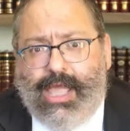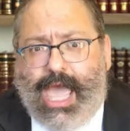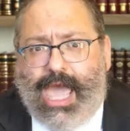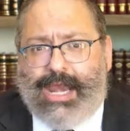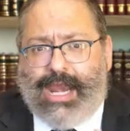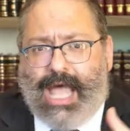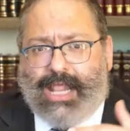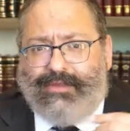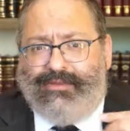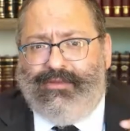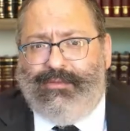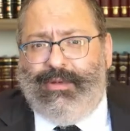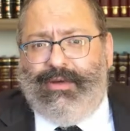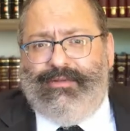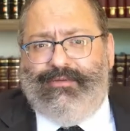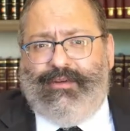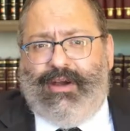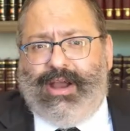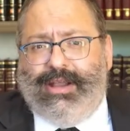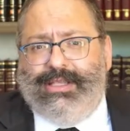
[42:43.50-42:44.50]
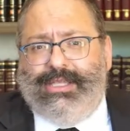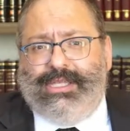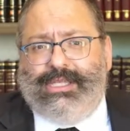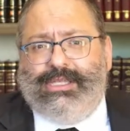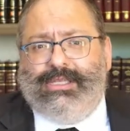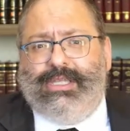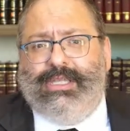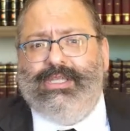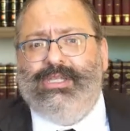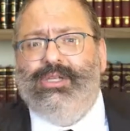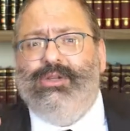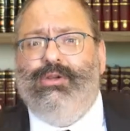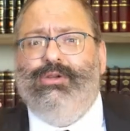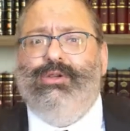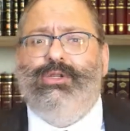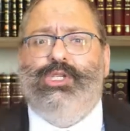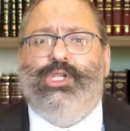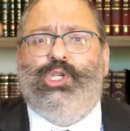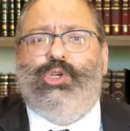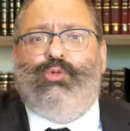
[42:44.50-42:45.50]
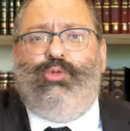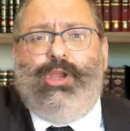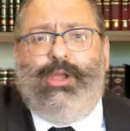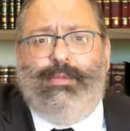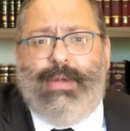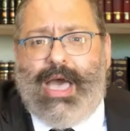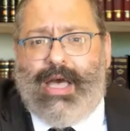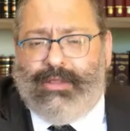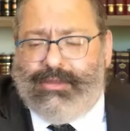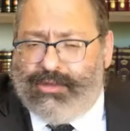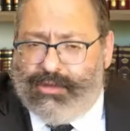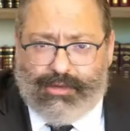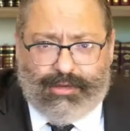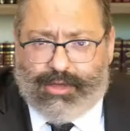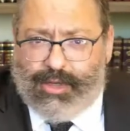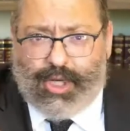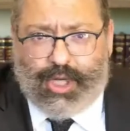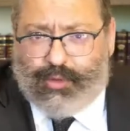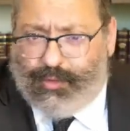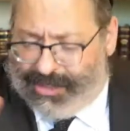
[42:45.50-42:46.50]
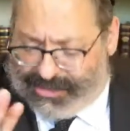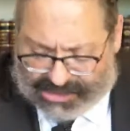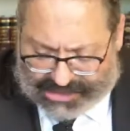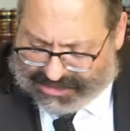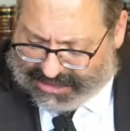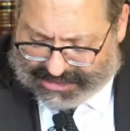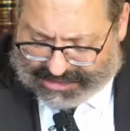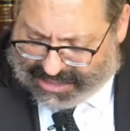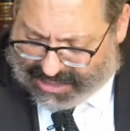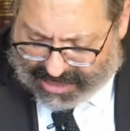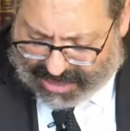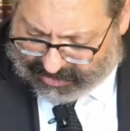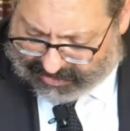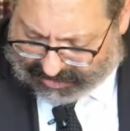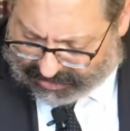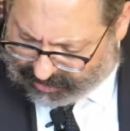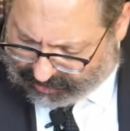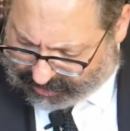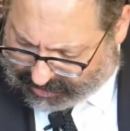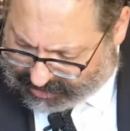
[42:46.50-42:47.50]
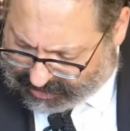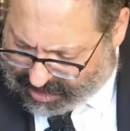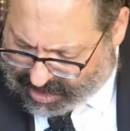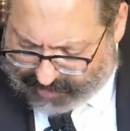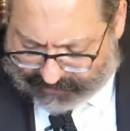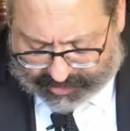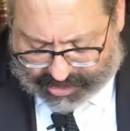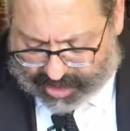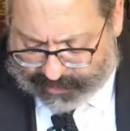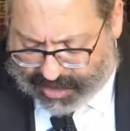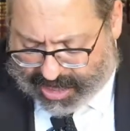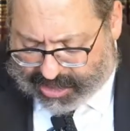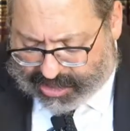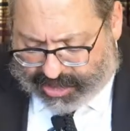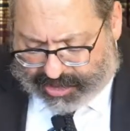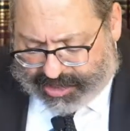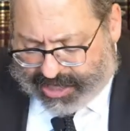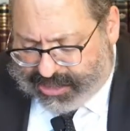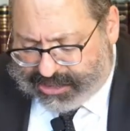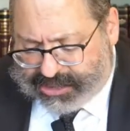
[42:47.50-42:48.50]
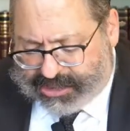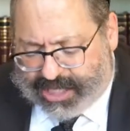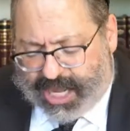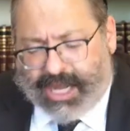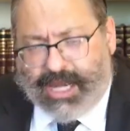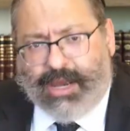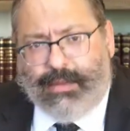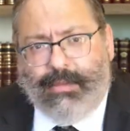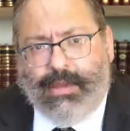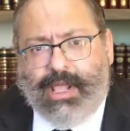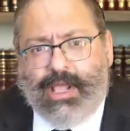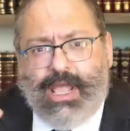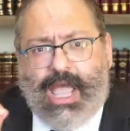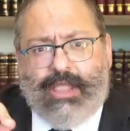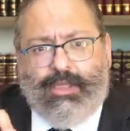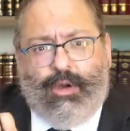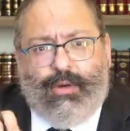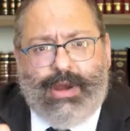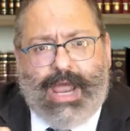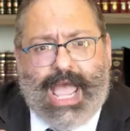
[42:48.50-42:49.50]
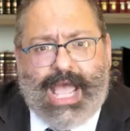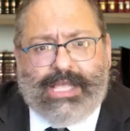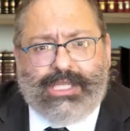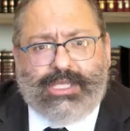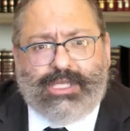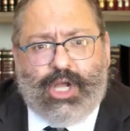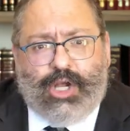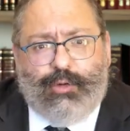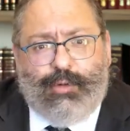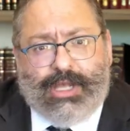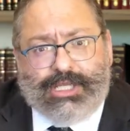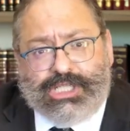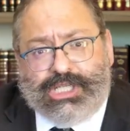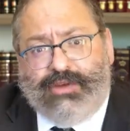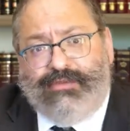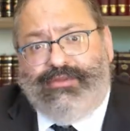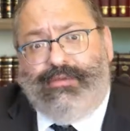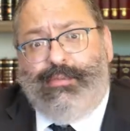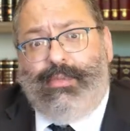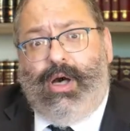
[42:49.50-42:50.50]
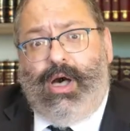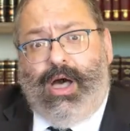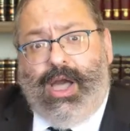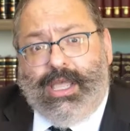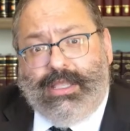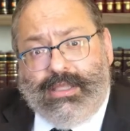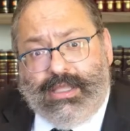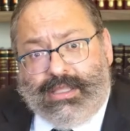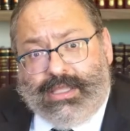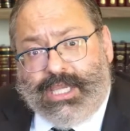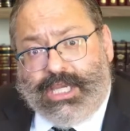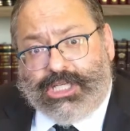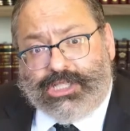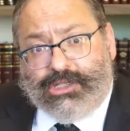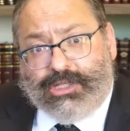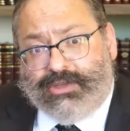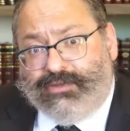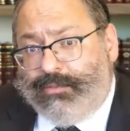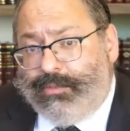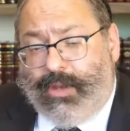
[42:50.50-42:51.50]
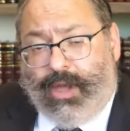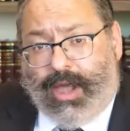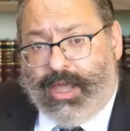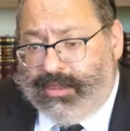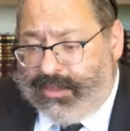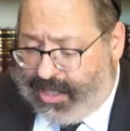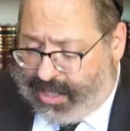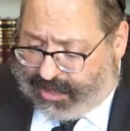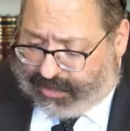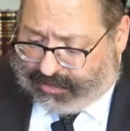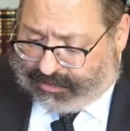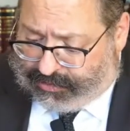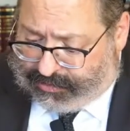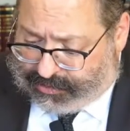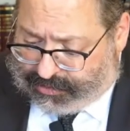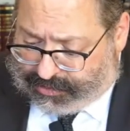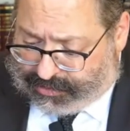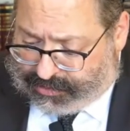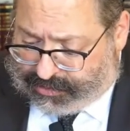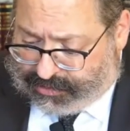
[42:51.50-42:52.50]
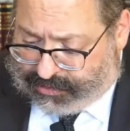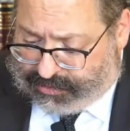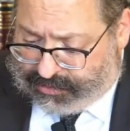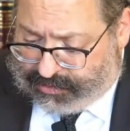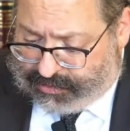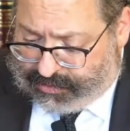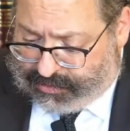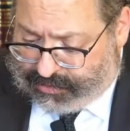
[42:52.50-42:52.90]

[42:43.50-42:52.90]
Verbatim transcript: and not from a far distance. You know, you scream out your, your question. That's not how you do it. And don't ask a question from behind the teachers, from behind the elders.